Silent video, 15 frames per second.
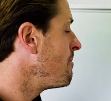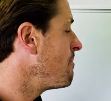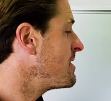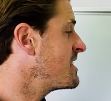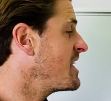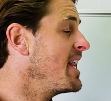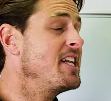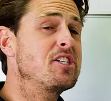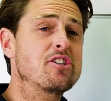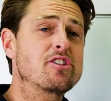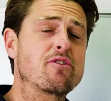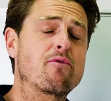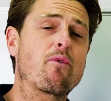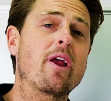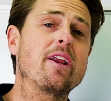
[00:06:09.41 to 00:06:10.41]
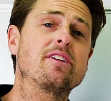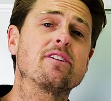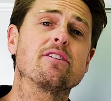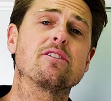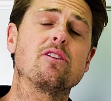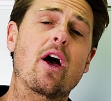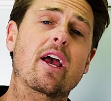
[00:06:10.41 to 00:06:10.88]
Percentages of
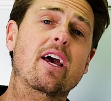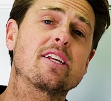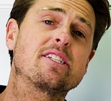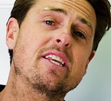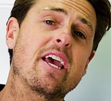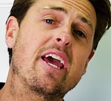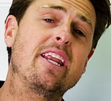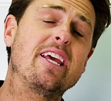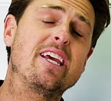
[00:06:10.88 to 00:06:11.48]
renters, like I said,